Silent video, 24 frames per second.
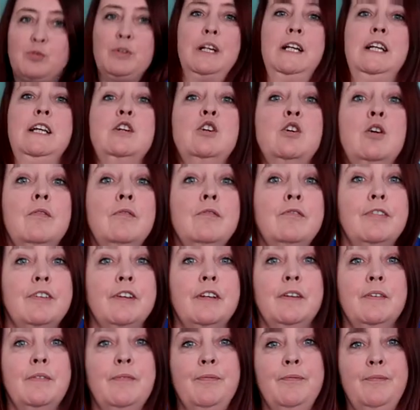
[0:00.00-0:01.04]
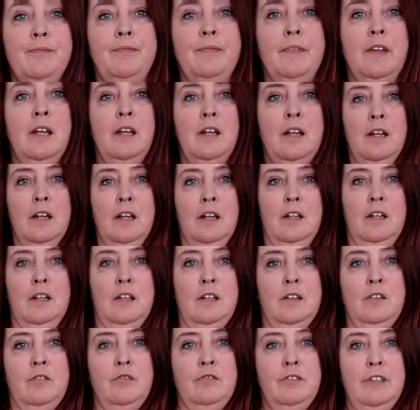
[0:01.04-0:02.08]
really comfy.
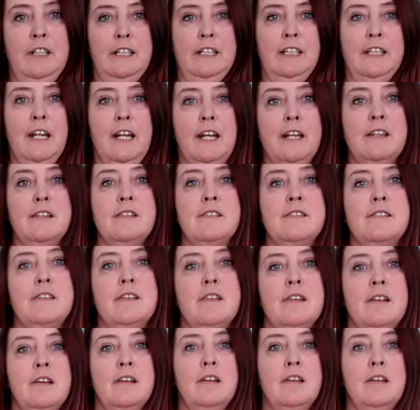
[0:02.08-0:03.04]
Really nice.